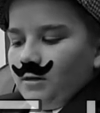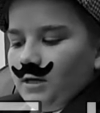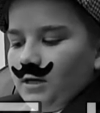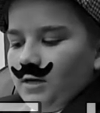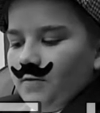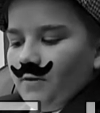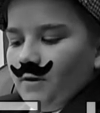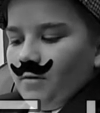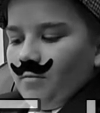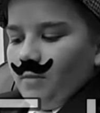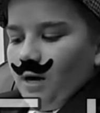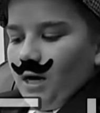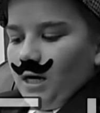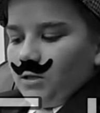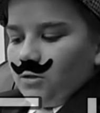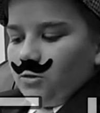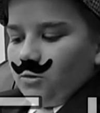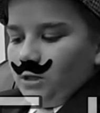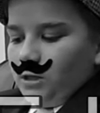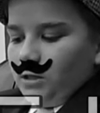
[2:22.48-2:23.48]
giving my
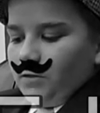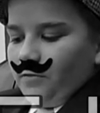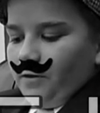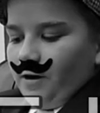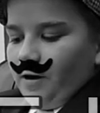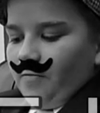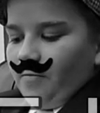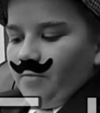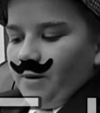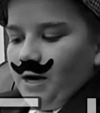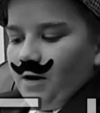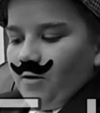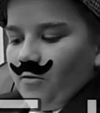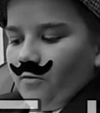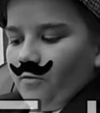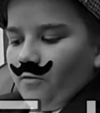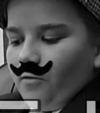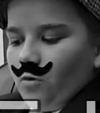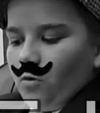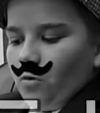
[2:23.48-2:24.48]

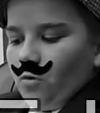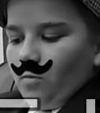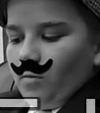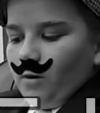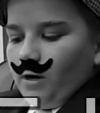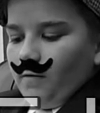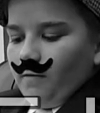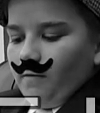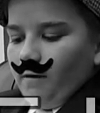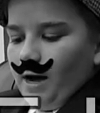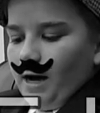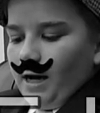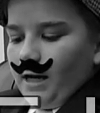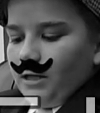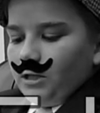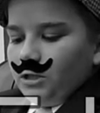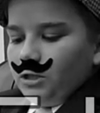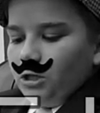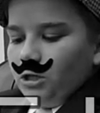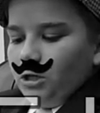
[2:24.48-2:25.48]
£25 for all my
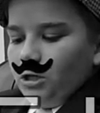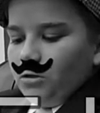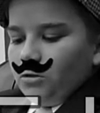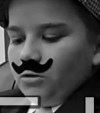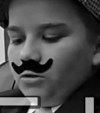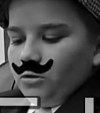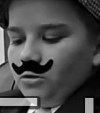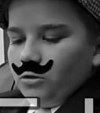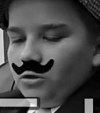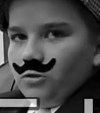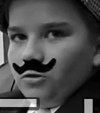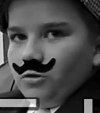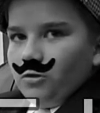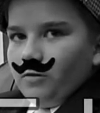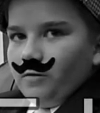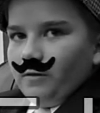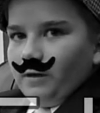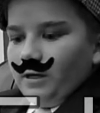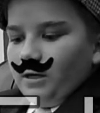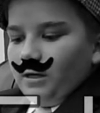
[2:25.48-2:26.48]
rights to the
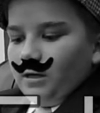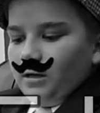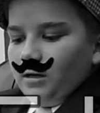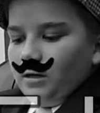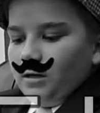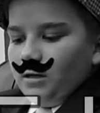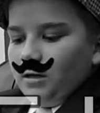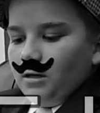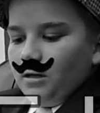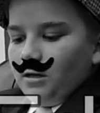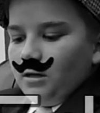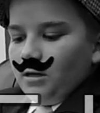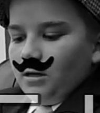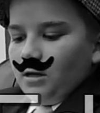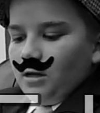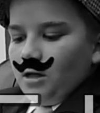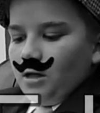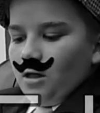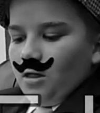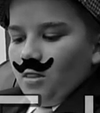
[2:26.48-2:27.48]
story.
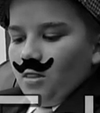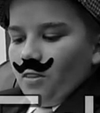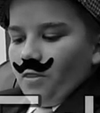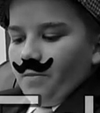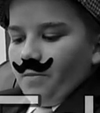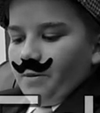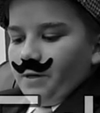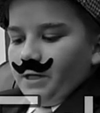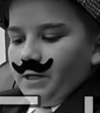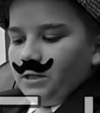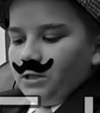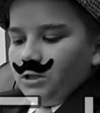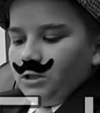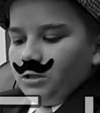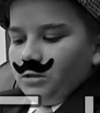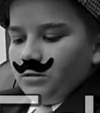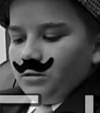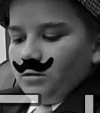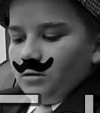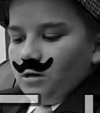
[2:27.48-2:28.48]
The
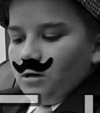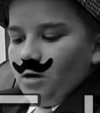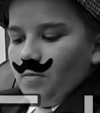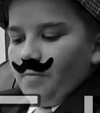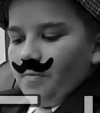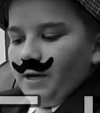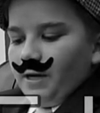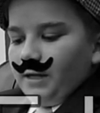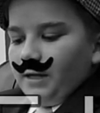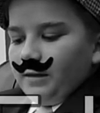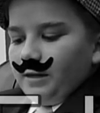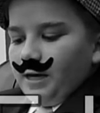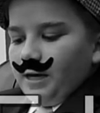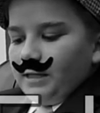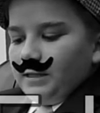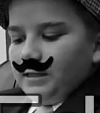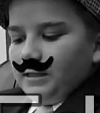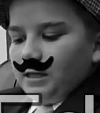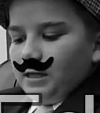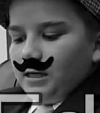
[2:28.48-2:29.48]
piece appeared
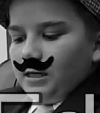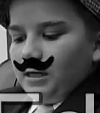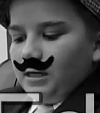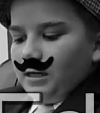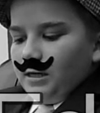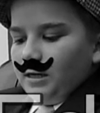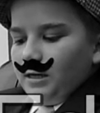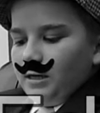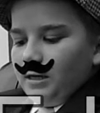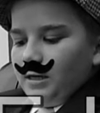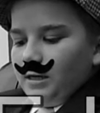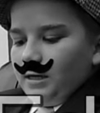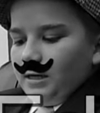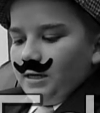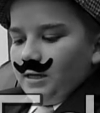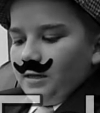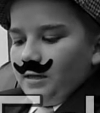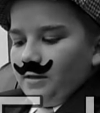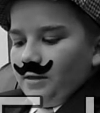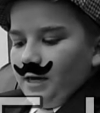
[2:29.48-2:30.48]
later
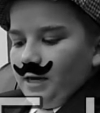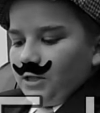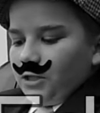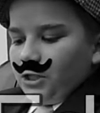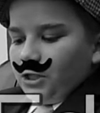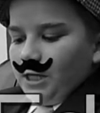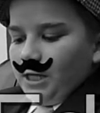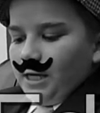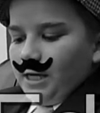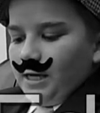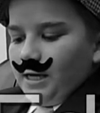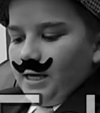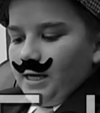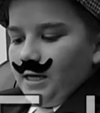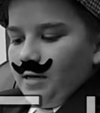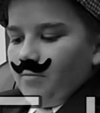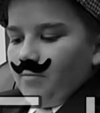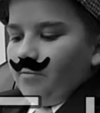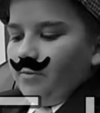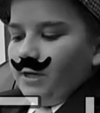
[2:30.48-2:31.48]
that year
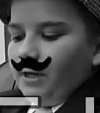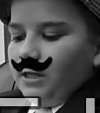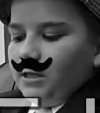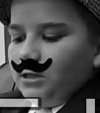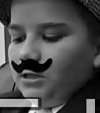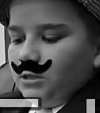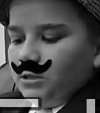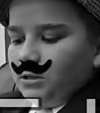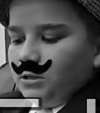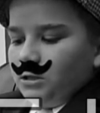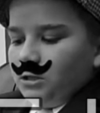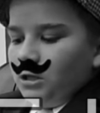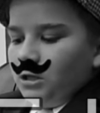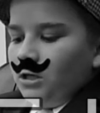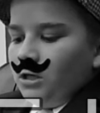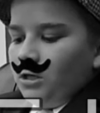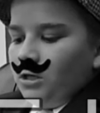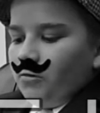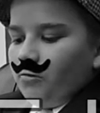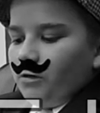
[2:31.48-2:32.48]
in Beeton's
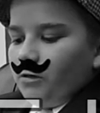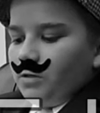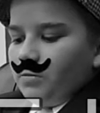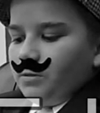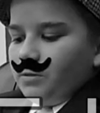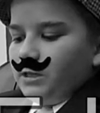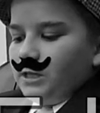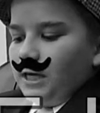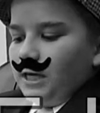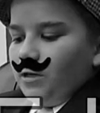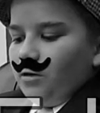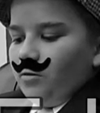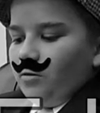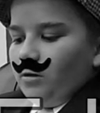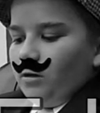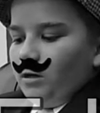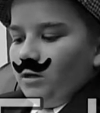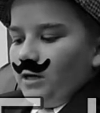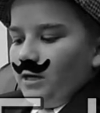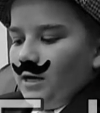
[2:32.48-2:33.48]
Christmas
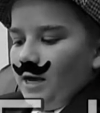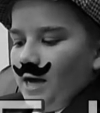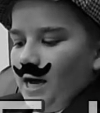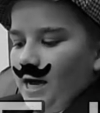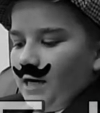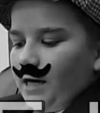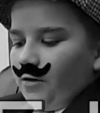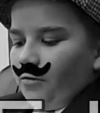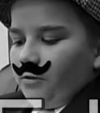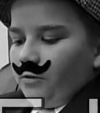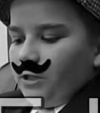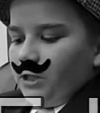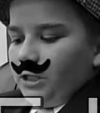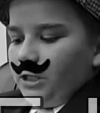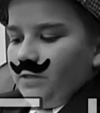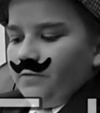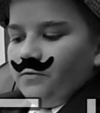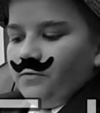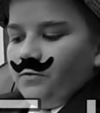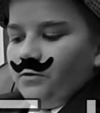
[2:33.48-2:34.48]
Annual and
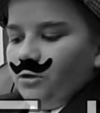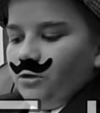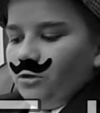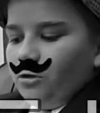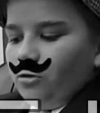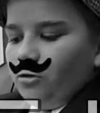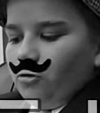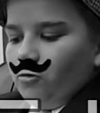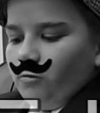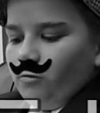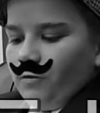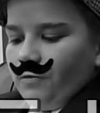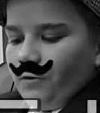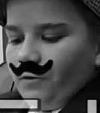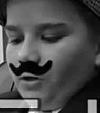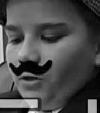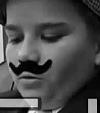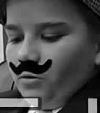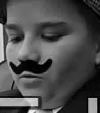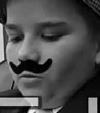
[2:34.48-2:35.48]
received good
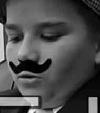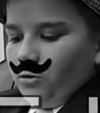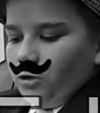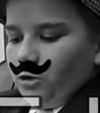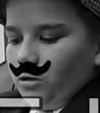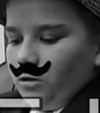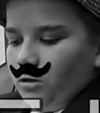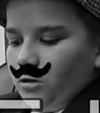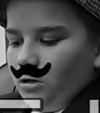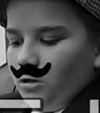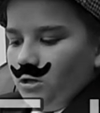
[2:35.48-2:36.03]
reviews